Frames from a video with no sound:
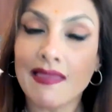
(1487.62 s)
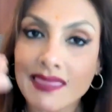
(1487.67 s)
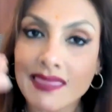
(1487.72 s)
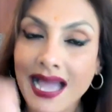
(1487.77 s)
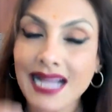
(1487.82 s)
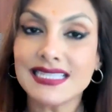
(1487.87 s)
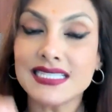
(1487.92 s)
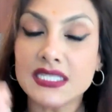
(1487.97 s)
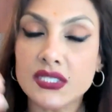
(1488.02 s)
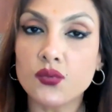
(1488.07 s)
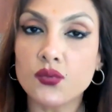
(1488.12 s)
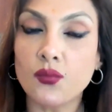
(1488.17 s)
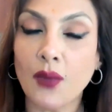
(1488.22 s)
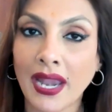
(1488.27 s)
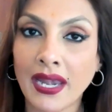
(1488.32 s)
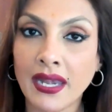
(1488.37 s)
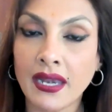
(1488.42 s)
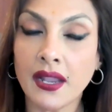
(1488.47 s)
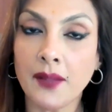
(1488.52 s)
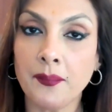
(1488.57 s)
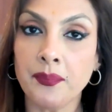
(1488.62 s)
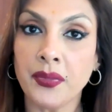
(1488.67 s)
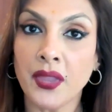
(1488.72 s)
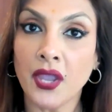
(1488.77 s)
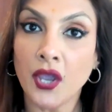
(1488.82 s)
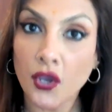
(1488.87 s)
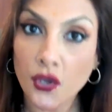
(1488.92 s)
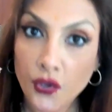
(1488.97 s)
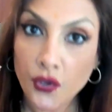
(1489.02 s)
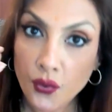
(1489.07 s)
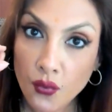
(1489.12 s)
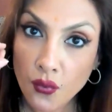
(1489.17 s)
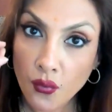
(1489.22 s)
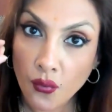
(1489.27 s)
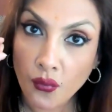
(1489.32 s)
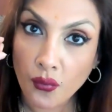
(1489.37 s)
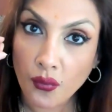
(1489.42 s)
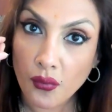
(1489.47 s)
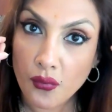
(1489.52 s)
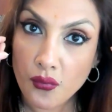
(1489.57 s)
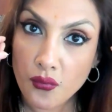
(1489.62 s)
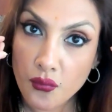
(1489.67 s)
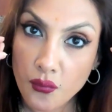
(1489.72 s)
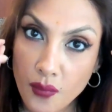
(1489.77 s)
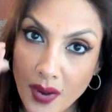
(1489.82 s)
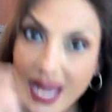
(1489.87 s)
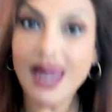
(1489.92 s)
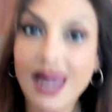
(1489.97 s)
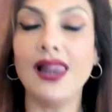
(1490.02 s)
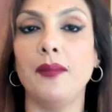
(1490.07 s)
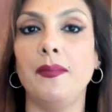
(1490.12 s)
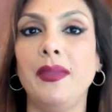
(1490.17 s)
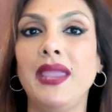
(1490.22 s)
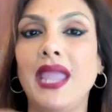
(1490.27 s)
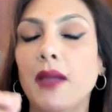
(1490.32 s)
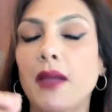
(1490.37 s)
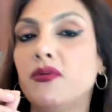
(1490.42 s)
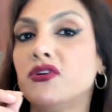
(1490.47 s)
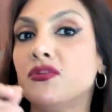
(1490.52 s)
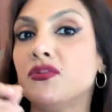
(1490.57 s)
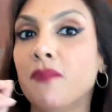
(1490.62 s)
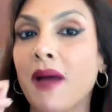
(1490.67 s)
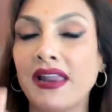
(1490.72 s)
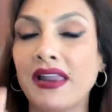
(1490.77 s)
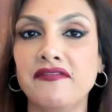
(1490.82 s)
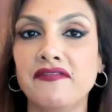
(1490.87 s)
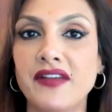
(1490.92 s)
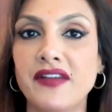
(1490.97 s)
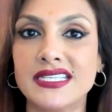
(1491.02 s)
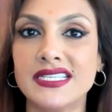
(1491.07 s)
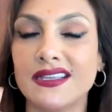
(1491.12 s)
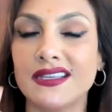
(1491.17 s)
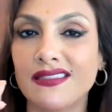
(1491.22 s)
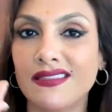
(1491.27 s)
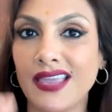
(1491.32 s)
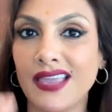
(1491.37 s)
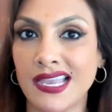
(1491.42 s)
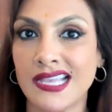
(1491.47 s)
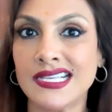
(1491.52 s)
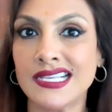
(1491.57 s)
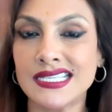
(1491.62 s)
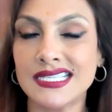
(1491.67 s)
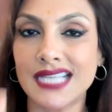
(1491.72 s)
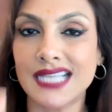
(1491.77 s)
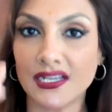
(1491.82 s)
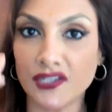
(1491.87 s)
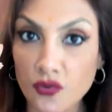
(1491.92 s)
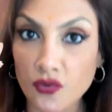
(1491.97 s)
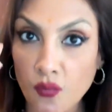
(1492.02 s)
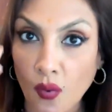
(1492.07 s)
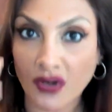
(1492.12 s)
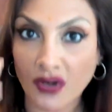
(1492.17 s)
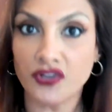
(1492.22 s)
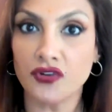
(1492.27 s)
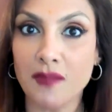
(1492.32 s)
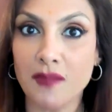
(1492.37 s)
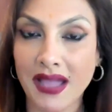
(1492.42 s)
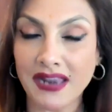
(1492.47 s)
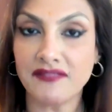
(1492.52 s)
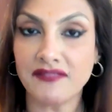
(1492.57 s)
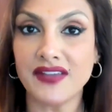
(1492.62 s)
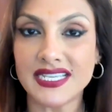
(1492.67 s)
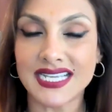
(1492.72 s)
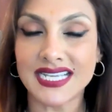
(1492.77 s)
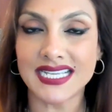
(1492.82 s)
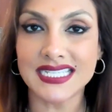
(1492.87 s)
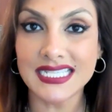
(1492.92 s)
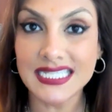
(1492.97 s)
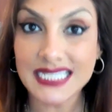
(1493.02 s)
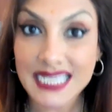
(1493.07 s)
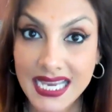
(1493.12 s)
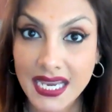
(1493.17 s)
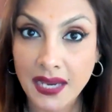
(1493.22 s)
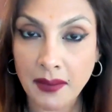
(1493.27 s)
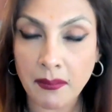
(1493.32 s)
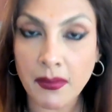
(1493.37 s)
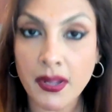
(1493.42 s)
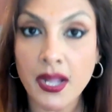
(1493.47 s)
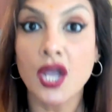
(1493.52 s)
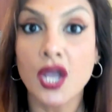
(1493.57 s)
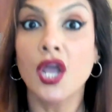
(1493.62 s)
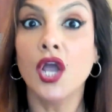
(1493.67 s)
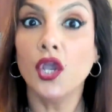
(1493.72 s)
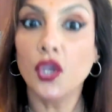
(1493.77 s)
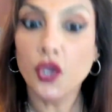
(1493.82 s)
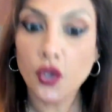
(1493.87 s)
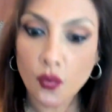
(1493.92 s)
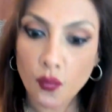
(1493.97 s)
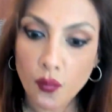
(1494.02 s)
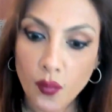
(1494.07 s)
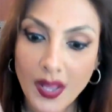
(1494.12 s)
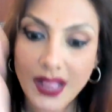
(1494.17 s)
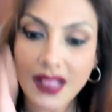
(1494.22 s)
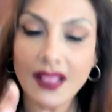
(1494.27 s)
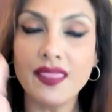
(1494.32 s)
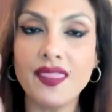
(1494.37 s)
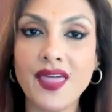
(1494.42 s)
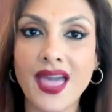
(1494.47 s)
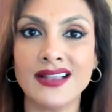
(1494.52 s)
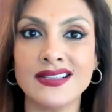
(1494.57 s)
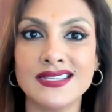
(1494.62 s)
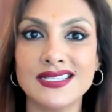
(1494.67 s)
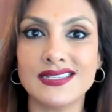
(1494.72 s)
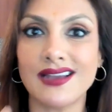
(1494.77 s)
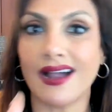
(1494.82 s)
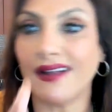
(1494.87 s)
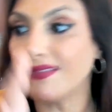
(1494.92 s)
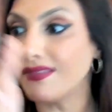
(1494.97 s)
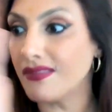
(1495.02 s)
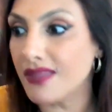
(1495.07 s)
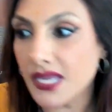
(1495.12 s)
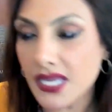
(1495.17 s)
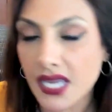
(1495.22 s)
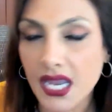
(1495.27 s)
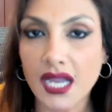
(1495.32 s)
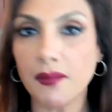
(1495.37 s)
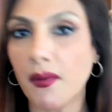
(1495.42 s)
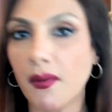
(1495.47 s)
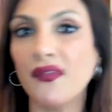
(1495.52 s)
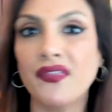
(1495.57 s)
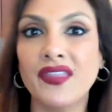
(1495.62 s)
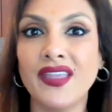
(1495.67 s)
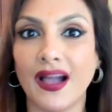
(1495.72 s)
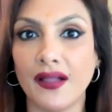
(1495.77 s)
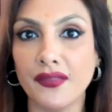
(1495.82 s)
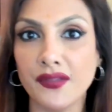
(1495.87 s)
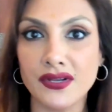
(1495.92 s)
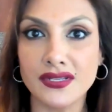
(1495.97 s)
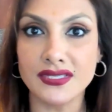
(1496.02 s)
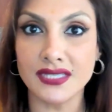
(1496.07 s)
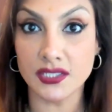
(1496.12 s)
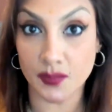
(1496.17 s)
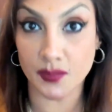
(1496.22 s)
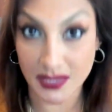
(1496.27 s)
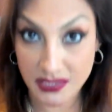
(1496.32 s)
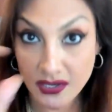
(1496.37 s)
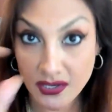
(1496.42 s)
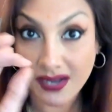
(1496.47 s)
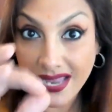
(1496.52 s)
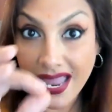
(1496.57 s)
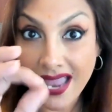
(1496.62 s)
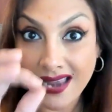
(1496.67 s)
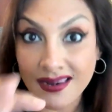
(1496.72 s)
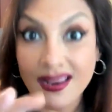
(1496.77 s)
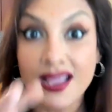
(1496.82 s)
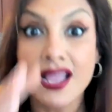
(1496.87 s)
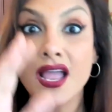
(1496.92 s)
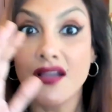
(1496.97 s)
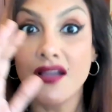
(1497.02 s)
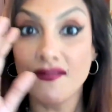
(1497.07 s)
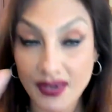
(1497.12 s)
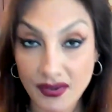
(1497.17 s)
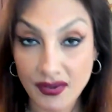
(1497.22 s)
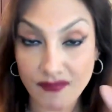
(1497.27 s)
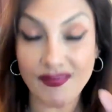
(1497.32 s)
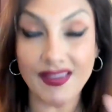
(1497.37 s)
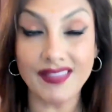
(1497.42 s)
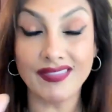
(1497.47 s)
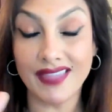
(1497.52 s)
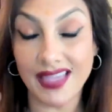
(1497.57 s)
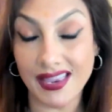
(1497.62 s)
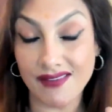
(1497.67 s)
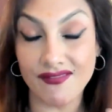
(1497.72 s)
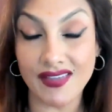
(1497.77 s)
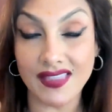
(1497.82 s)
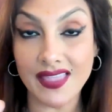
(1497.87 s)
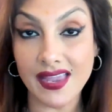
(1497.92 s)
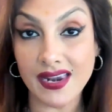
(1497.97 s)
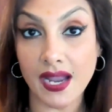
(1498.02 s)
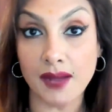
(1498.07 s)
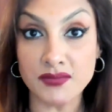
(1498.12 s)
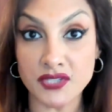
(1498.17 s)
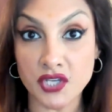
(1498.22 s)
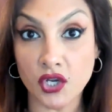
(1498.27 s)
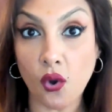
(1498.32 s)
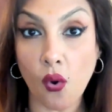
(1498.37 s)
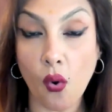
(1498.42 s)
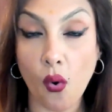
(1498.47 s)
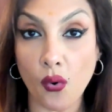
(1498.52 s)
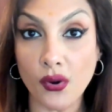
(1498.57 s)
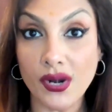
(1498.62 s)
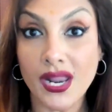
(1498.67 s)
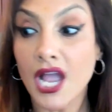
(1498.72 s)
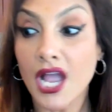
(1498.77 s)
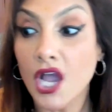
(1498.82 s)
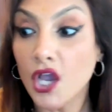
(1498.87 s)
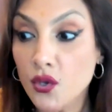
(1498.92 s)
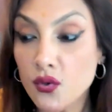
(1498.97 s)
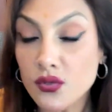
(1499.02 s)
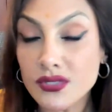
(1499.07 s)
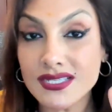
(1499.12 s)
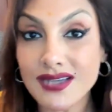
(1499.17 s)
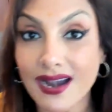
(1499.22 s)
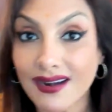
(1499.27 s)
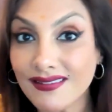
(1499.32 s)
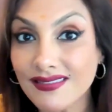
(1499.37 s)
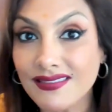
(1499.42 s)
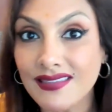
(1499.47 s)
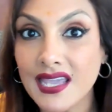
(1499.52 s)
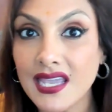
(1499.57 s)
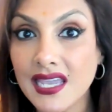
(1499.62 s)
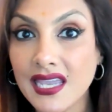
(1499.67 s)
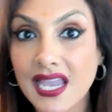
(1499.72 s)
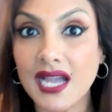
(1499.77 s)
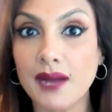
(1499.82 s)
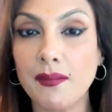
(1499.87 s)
that's when you will be able to manifest the things that you want to manifest. As a team, you will then start thinking about the others as well. So again, when there comes a code, you start thinking